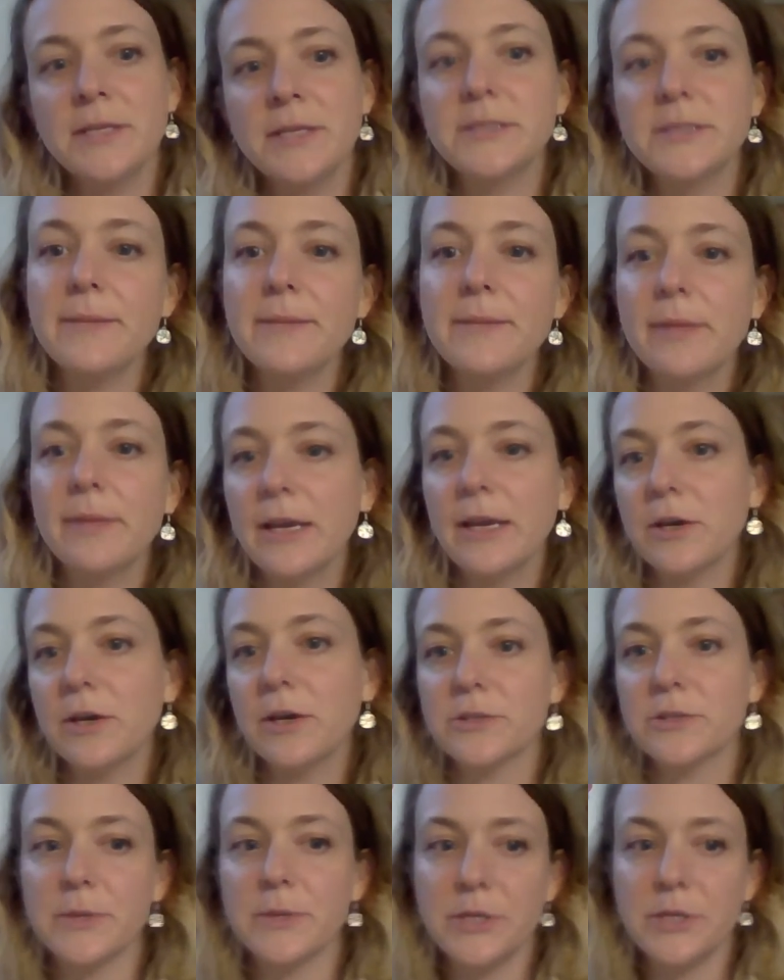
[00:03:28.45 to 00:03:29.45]
Same thing
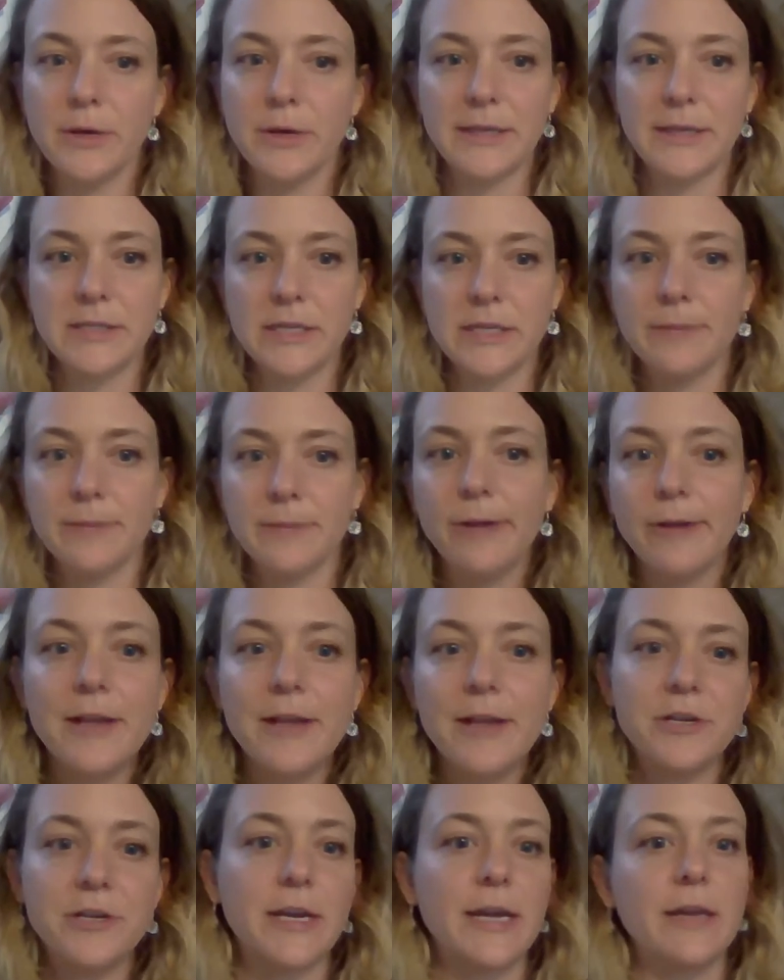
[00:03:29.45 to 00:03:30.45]
goes when you get to the bread.
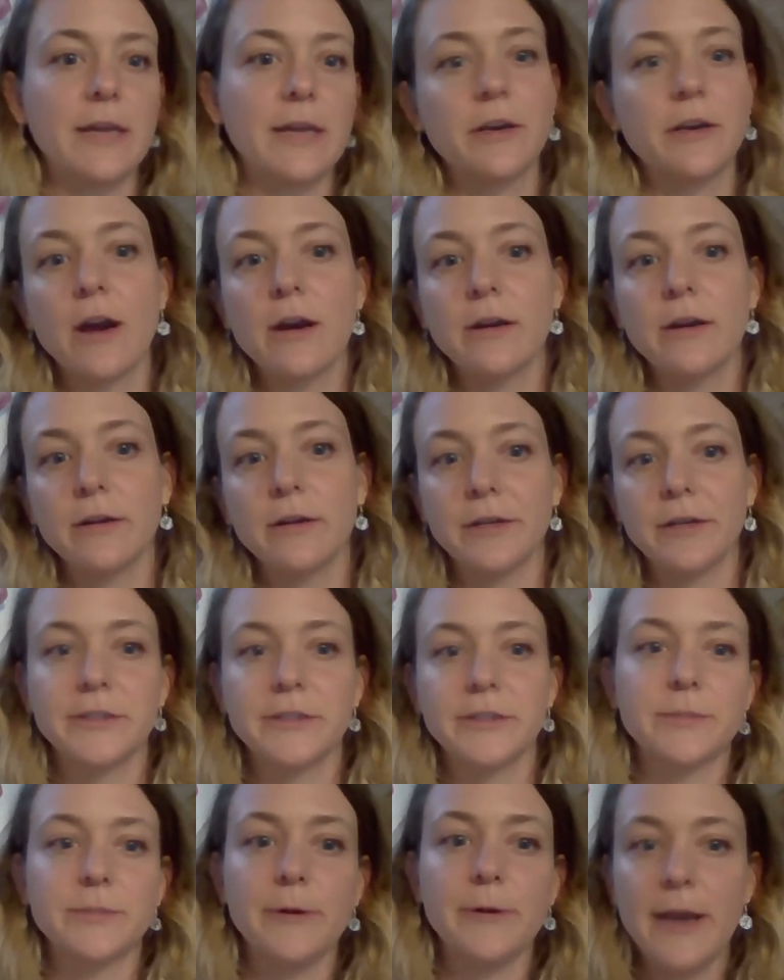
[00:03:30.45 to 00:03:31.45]
Your kindergartner
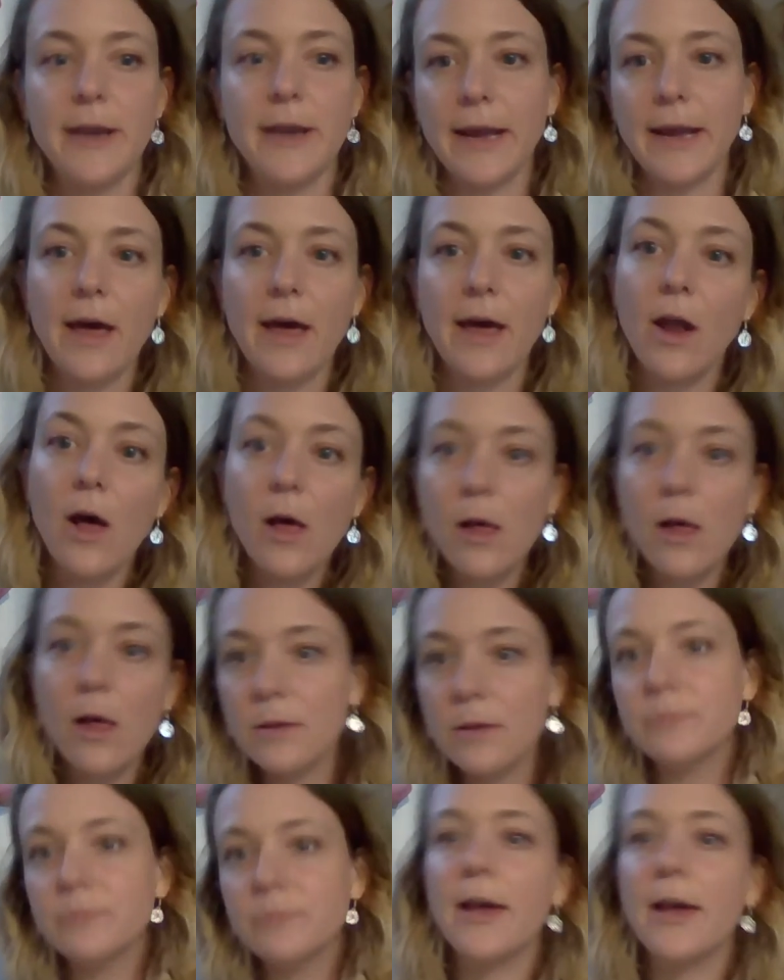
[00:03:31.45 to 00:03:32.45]
is pointing out, oh,
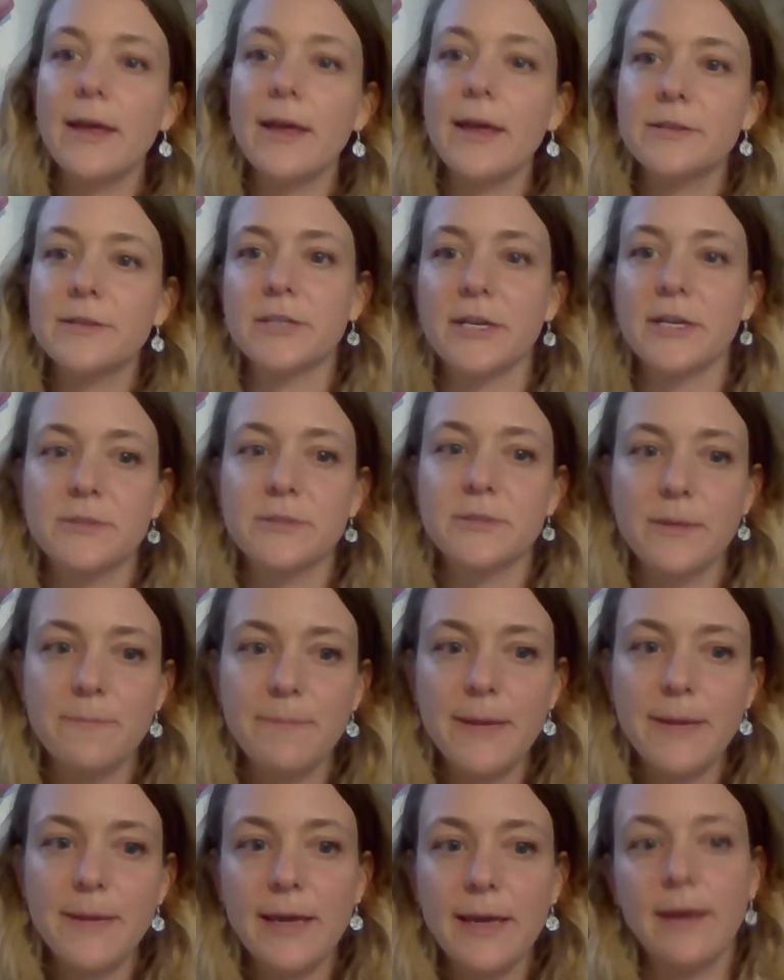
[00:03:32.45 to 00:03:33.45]
bread starts with
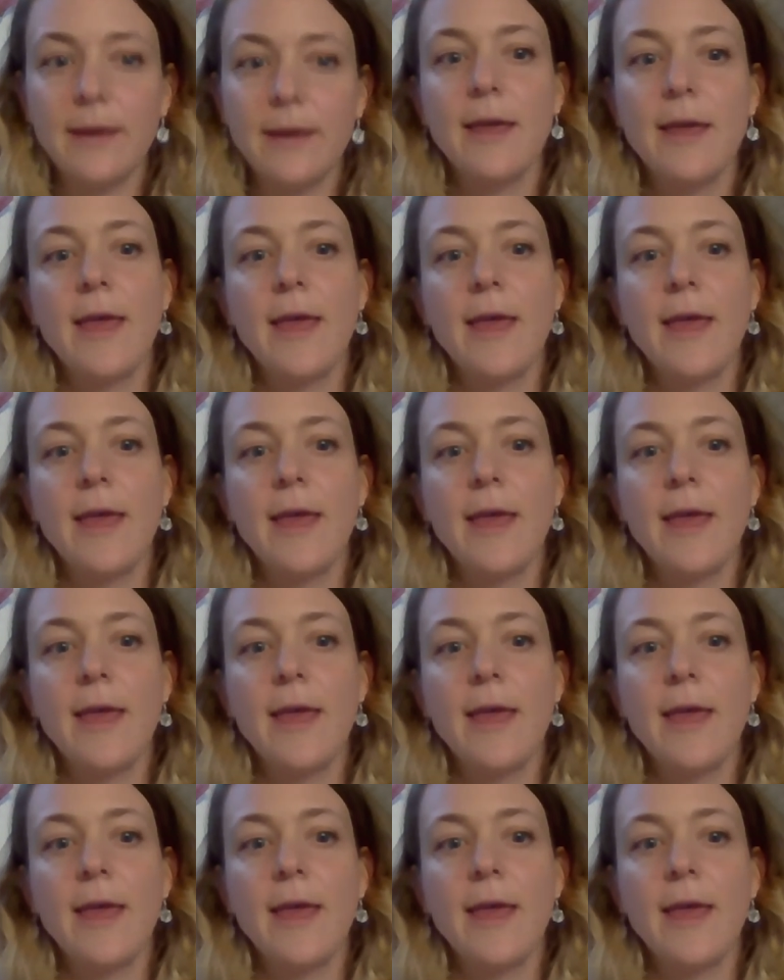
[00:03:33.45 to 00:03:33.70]
B.